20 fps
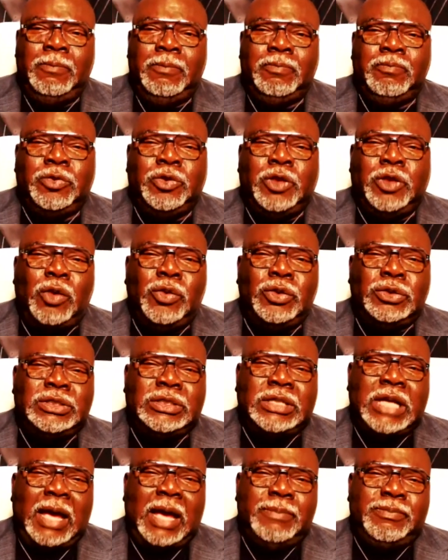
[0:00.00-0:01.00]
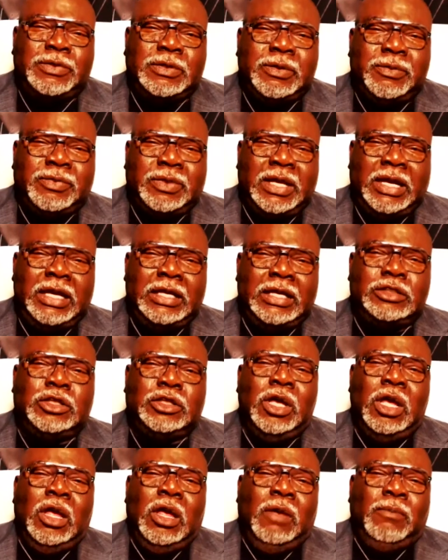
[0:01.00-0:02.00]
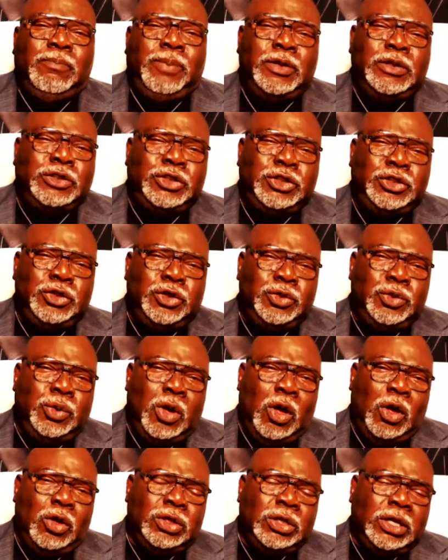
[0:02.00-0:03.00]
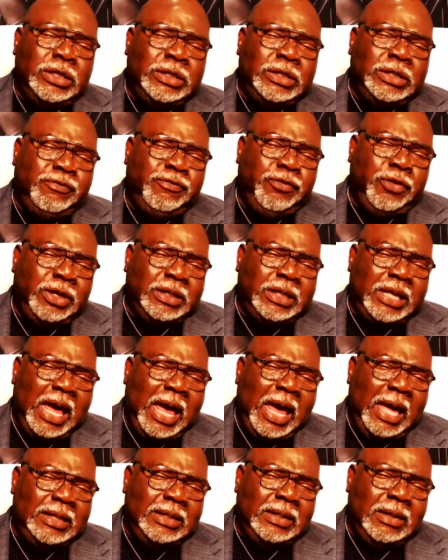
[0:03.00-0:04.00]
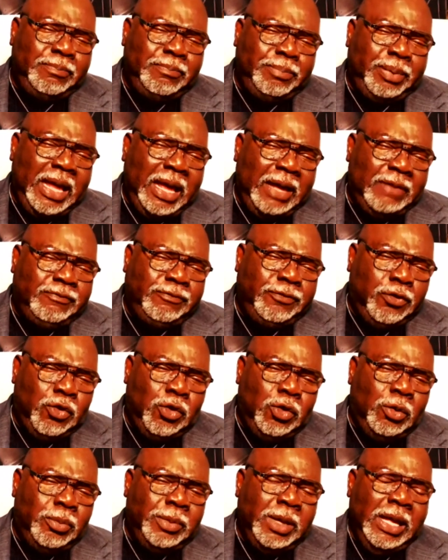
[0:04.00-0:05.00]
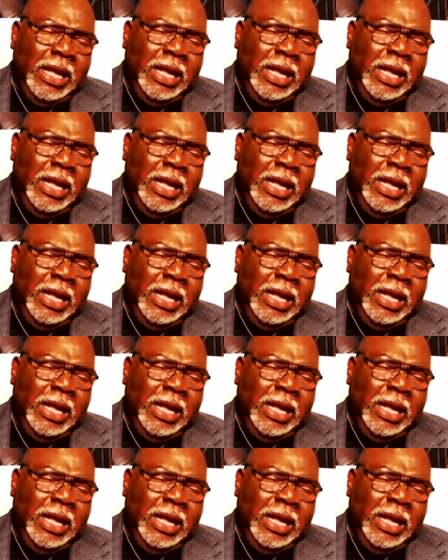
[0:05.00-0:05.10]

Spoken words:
Those types of things put you on a different kind of platform,